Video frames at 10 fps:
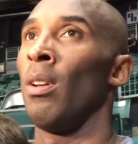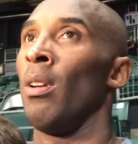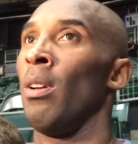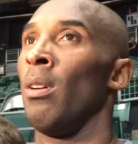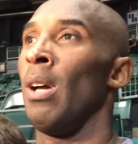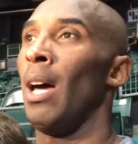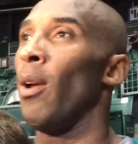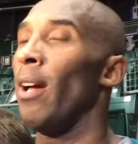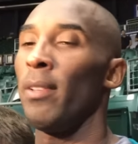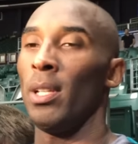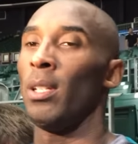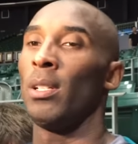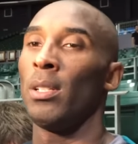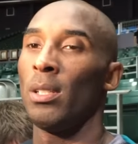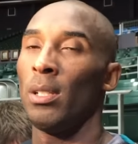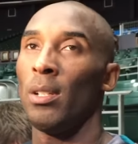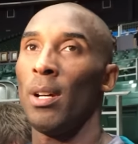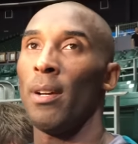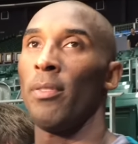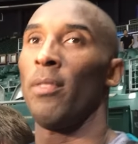I don't have any.
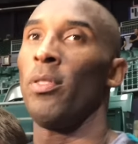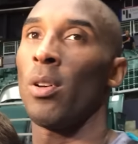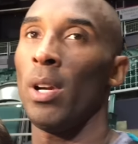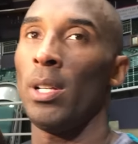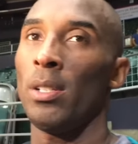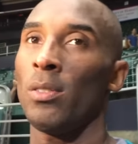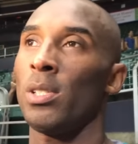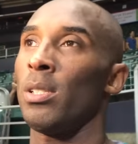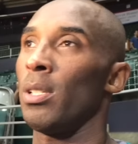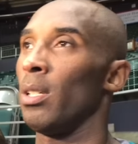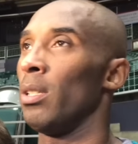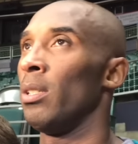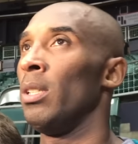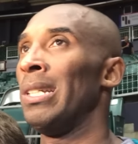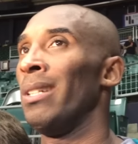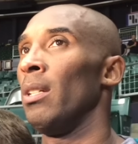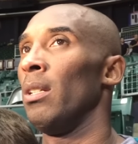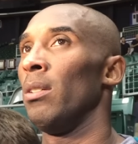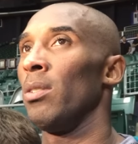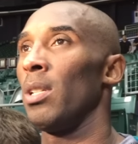I feel great. You know, it's just
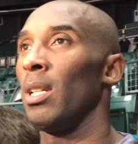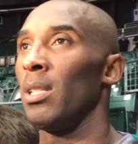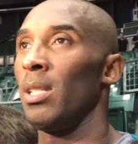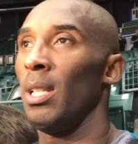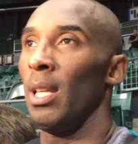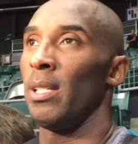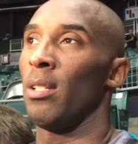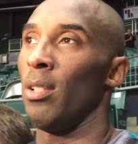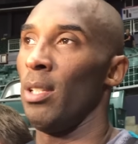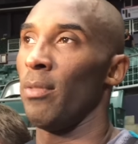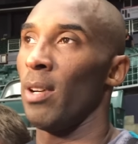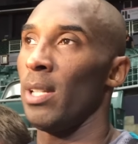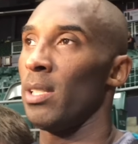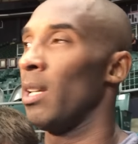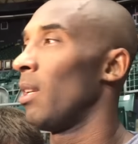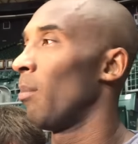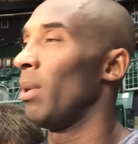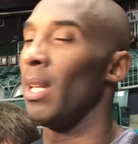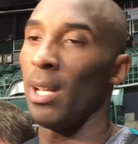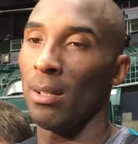getting the sea legs underneath, right? Just getting
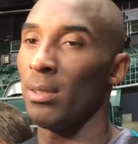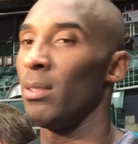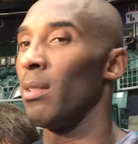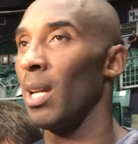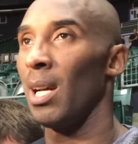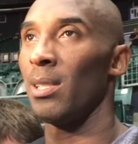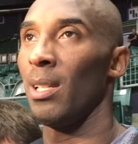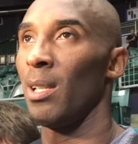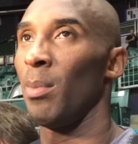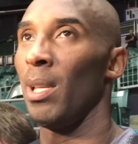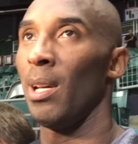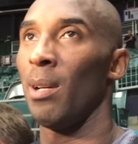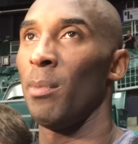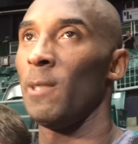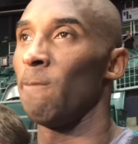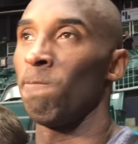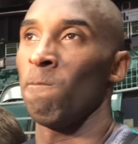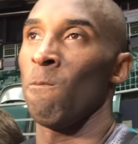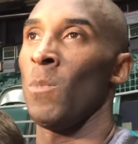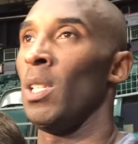up and down, constantly getting up and down. But
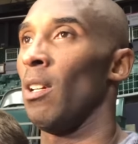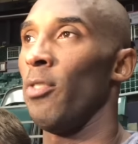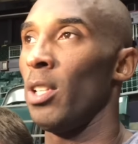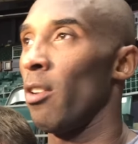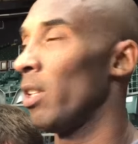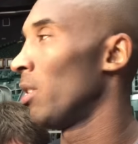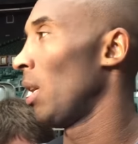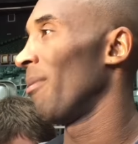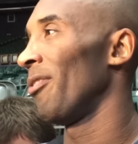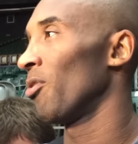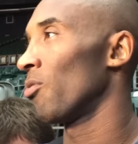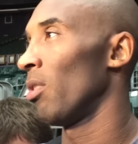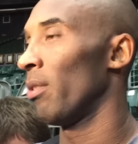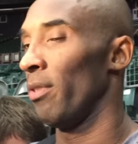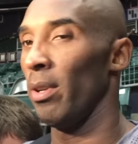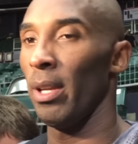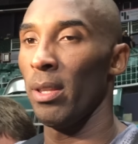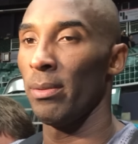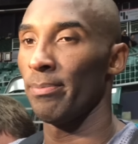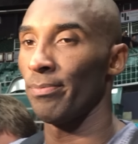I feel in great shape, feel strong, feel
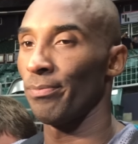healthy.